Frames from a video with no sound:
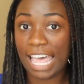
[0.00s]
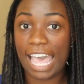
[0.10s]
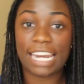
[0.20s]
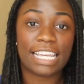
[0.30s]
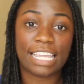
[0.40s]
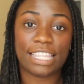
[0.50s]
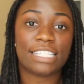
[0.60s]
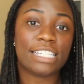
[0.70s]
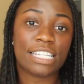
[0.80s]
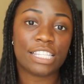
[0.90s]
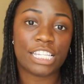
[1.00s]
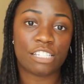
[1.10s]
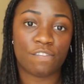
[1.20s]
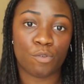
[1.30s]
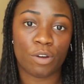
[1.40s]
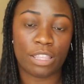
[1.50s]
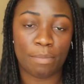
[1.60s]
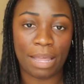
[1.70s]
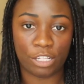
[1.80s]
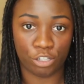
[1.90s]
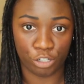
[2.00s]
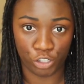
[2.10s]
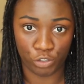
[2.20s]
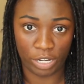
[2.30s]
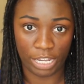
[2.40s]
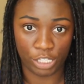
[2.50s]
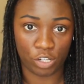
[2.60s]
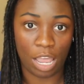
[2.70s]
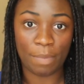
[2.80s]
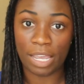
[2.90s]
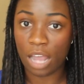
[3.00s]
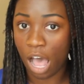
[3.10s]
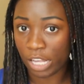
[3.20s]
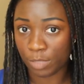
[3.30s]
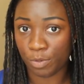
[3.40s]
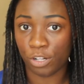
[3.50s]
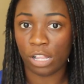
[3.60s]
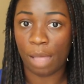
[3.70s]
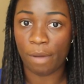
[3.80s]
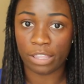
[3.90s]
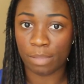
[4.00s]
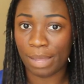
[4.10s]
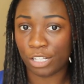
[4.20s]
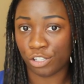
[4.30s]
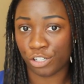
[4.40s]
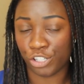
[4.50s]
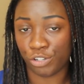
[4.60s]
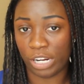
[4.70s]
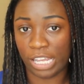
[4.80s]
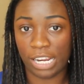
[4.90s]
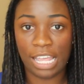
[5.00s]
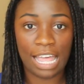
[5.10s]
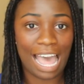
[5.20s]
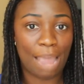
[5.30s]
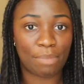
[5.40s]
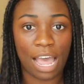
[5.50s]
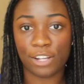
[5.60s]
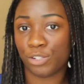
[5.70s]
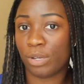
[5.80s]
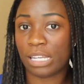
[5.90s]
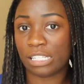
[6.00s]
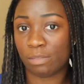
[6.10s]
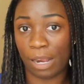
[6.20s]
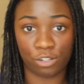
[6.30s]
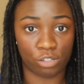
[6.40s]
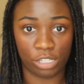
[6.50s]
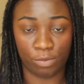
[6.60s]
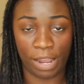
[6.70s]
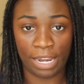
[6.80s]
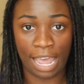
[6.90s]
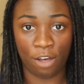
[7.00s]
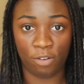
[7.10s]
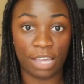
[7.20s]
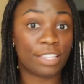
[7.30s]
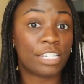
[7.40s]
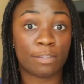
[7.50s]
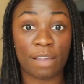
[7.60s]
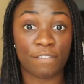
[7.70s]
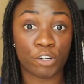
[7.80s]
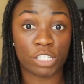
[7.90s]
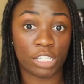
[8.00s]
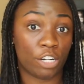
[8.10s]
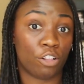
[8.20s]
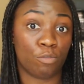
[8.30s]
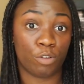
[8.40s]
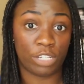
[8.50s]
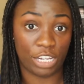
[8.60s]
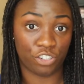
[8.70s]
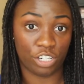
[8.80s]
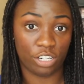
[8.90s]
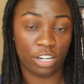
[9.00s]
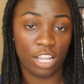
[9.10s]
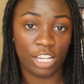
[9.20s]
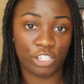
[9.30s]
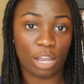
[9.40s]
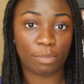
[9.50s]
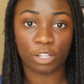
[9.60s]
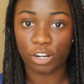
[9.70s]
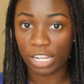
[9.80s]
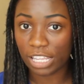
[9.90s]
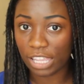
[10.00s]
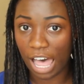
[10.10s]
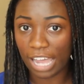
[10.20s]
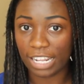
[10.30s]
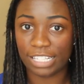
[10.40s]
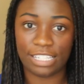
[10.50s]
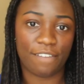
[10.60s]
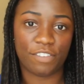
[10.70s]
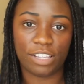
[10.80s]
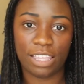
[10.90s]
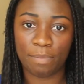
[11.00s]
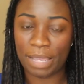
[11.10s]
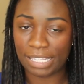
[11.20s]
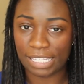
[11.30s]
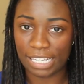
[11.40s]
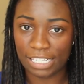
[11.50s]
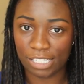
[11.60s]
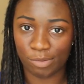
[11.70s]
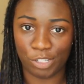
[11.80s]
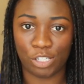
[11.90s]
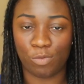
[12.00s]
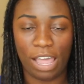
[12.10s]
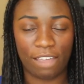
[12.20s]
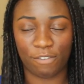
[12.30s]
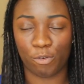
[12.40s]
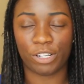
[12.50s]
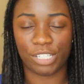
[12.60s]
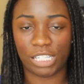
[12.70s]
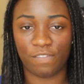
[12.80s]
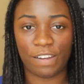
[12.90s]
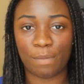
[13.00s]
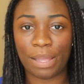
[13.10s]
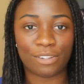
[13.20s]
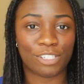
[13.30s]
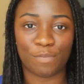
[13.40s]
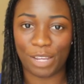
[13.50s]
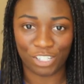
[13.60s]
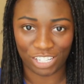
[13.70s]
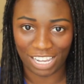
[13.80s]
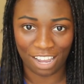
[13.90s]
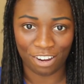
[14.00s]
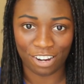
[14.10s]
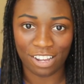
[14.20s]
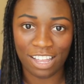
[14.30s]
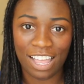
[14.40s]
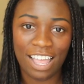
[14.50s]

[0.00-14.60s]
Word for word: And again, this is at least for the med-surg unit. So I'm in a hospital, I'm on the med-surg unit, I'm not doing a specialty right now. And this is my first clinical rotation. So I'm learning a lot, it's definitely the basics, which is why of course it's fundamentals of patient care.